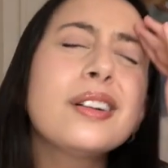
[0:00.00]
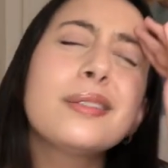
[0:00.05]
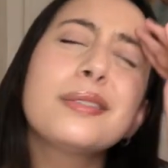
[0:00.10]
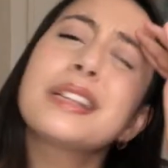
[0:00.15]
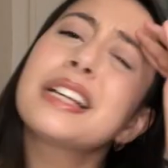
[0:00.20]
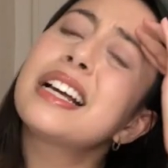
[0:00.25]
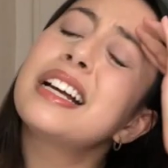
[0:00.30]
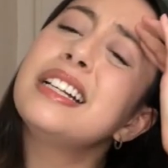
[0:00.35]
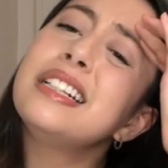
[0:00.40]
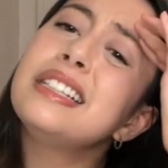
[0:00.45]
It was
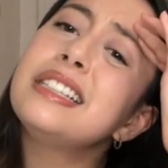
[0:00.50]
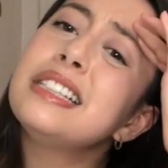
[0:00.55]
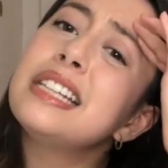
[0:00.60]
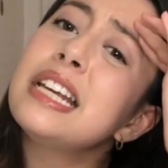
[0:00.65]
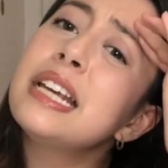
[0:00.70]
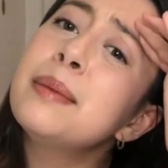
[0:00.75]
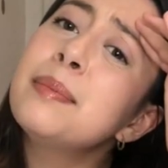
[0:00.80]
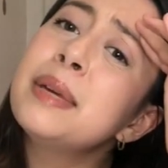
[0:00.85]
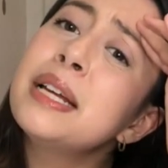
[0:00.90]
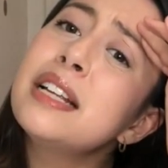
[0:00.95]
like a
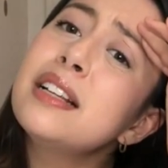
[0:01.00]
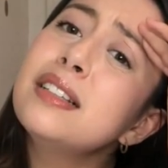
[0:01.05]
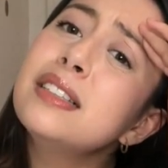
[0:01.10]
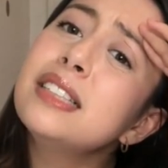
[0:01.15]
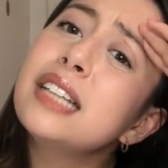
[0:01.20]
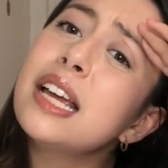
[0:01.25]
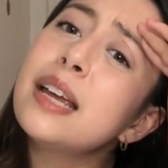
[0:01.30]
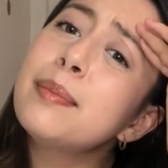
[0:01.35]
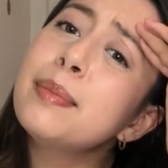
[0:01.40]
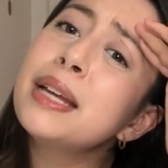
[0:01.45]

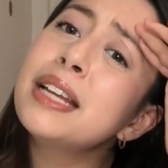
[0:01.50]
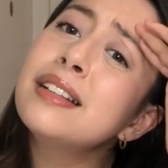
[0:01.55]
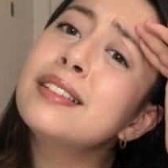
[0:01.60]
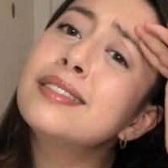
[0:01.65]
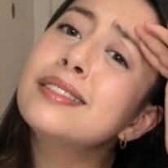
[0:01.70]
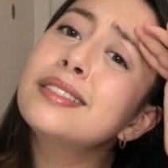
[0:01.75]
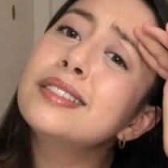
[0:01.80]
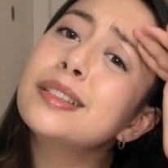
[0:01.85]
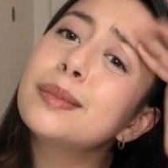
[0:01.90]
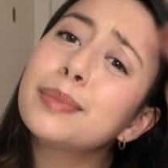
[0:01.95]
Damon,
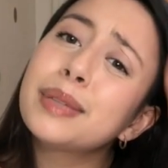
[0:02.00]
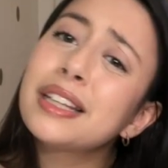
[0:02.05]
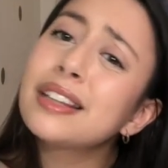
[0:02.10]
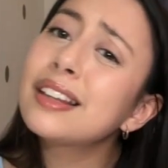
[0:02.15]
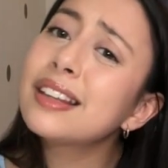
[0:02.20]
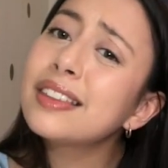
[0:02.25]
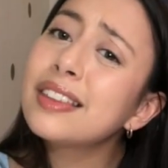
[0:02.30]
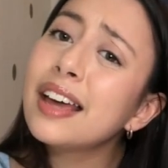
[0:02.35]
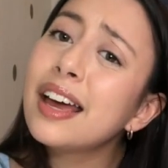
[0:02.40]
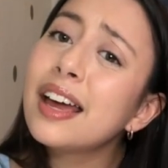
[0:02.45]
something
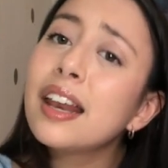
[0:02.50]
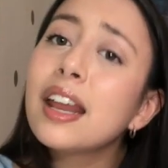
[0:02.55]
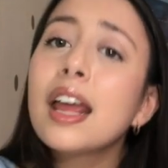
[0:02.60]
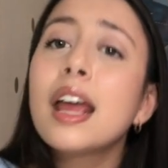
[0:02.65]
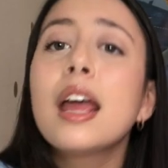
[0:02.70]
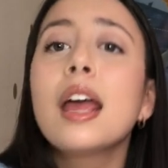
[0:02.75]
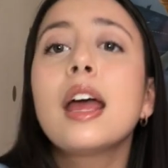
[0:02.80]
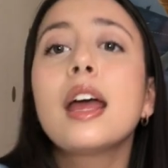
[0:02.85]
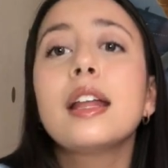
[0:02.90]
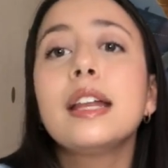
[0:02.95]
like that,
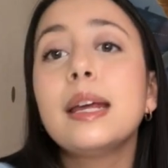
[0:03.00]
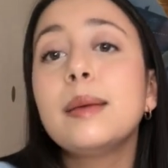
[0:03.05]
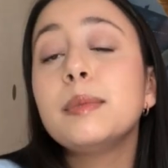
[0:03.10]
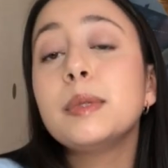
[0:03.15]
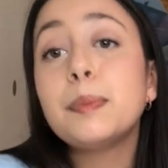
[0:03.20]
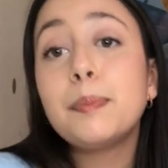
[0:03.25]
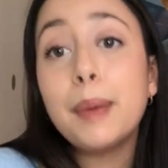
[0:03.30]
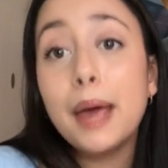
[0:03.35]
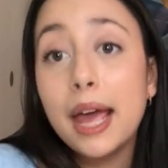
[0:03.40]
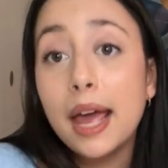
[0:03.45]
named
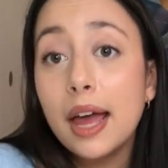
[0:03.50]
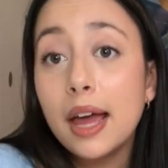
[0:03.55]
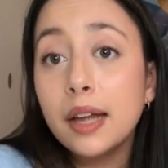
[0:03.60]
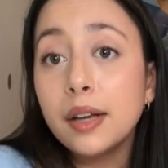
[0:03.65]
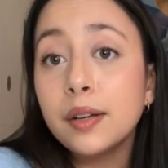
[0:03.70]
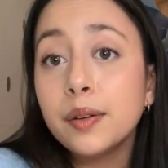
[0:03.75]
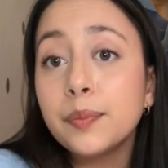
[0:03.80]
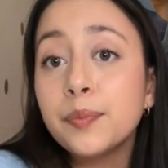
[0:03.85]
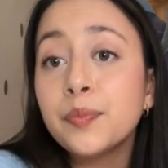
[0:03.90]
Pan.